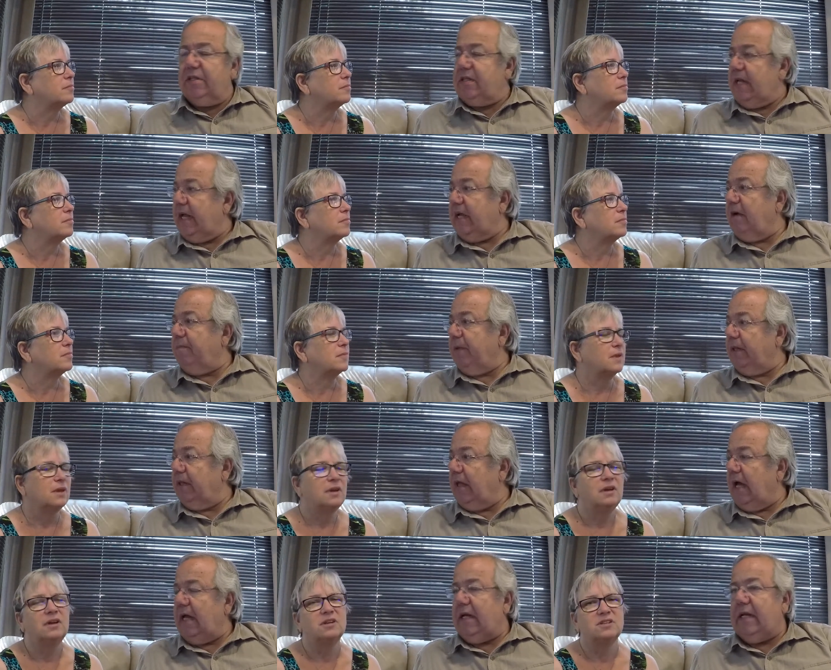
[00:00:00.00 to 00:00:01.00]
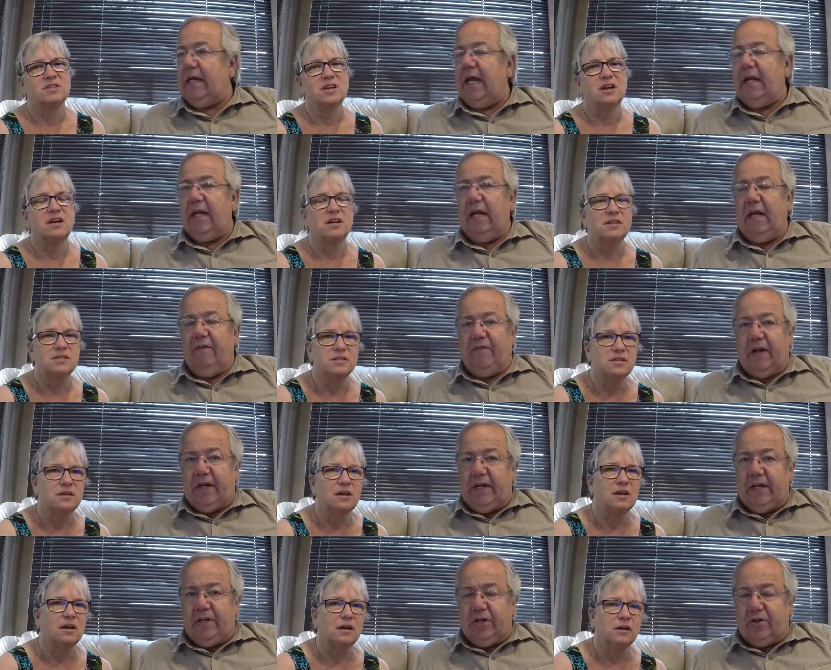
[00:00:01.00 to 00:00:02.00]
Speaker 1: take up a lot of it data does, if I yeah.
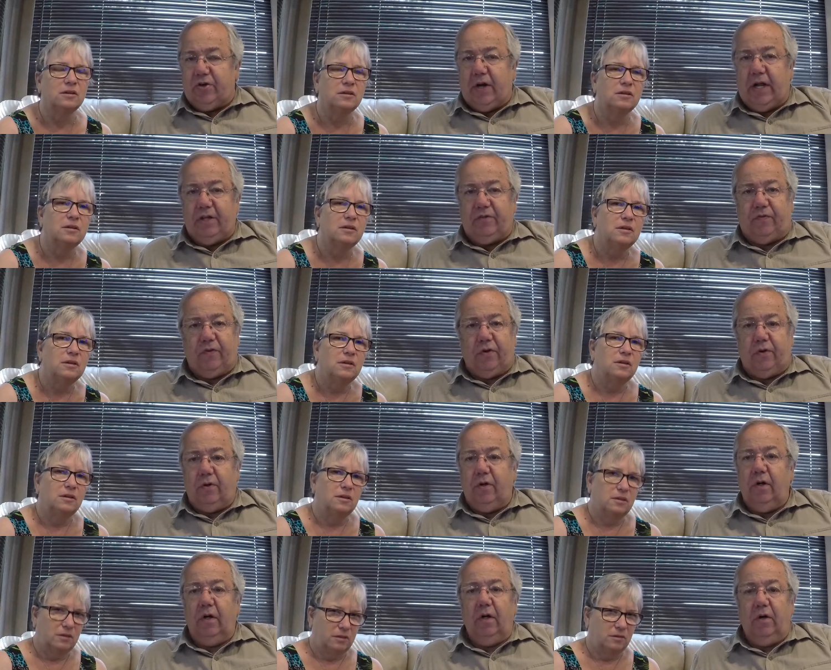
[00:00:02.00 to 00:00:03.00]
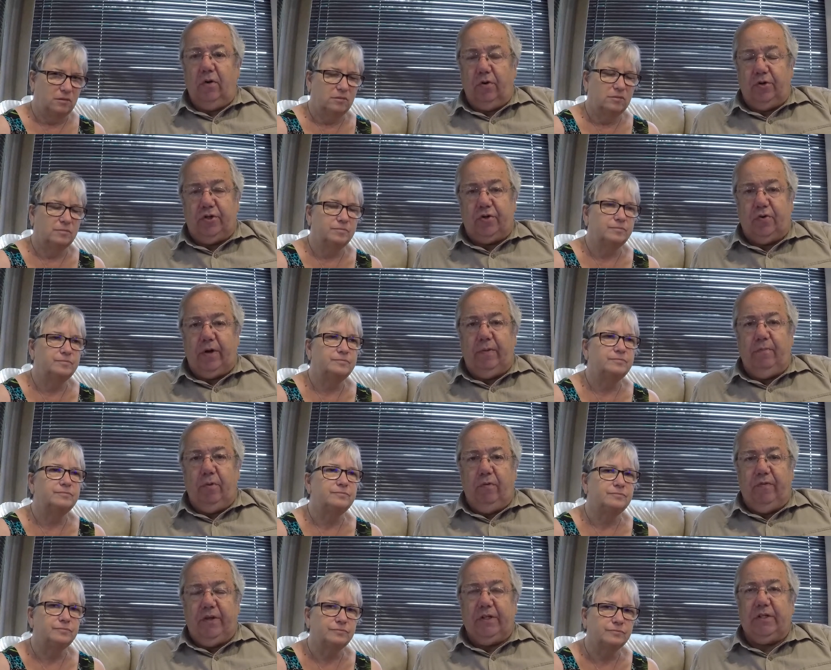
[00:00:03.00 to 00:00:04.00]
need to transfer or stream
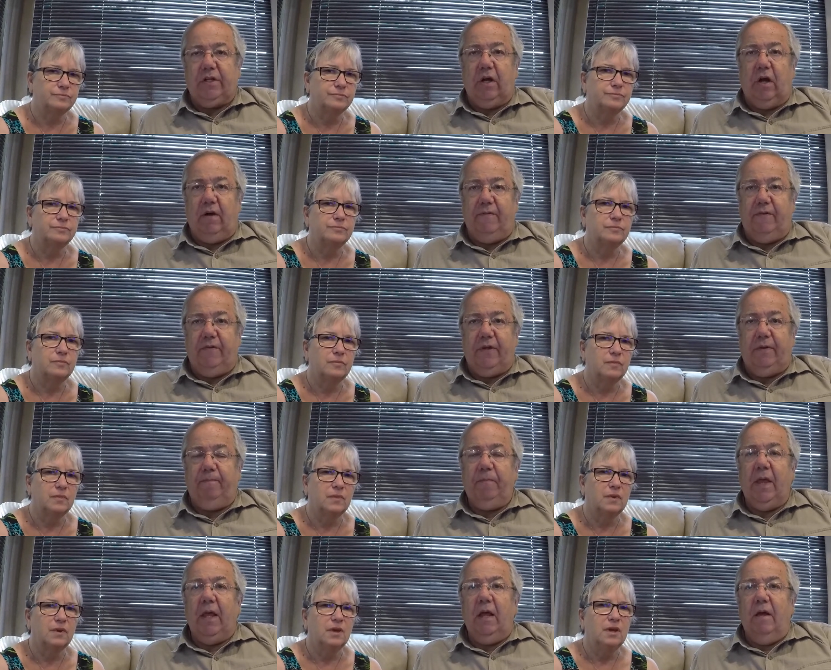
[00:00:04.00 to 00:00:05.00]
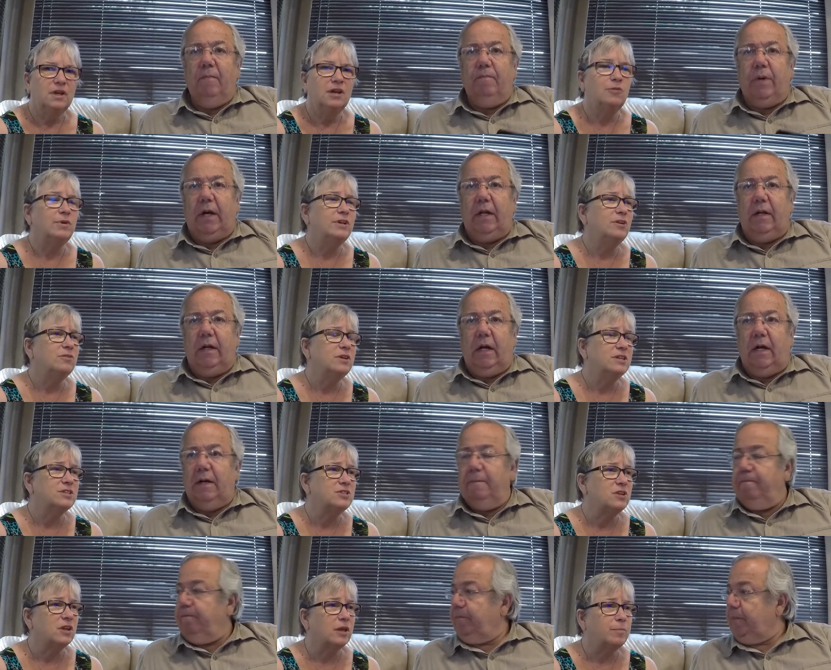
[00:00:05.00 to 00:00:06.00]
movies off of it. No, we don't um,
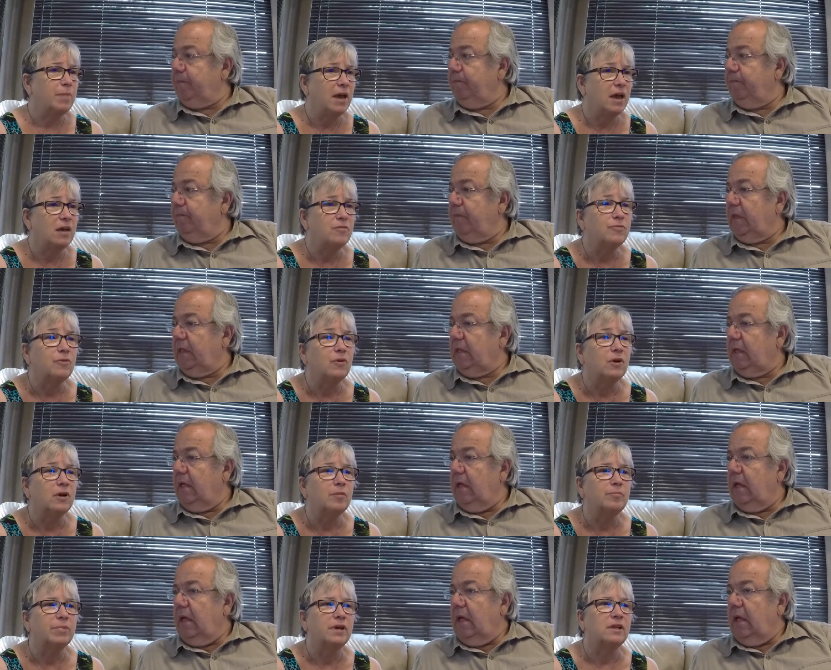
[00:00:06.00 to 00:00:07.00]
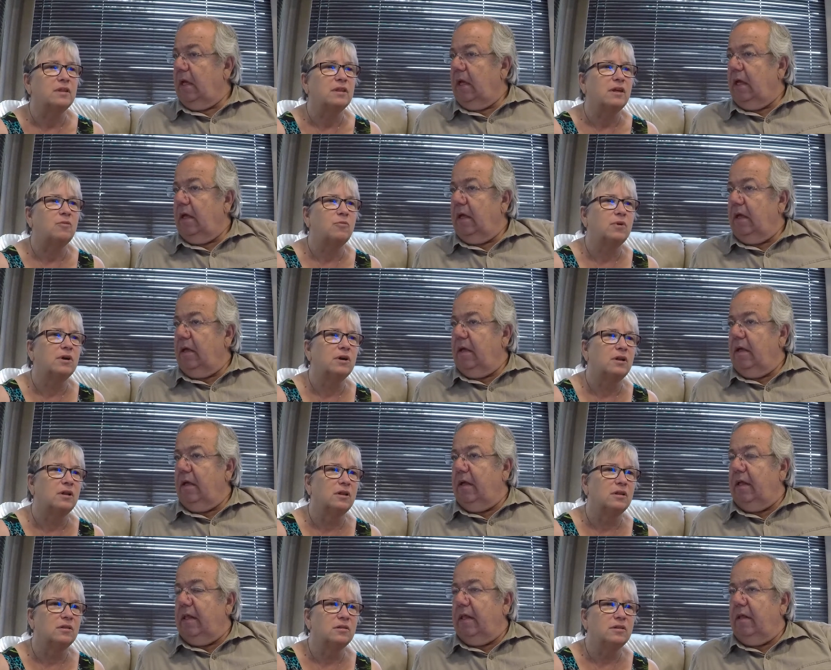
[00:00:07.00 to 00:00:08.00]
necessarily
Speaker 2: um, pay for it, but they
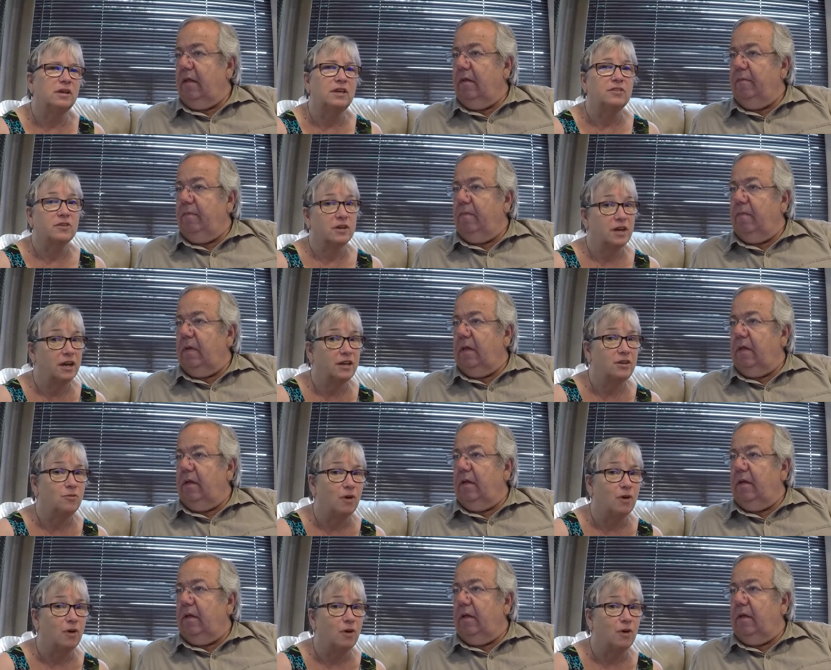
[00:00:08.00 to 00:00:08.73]
will either cut you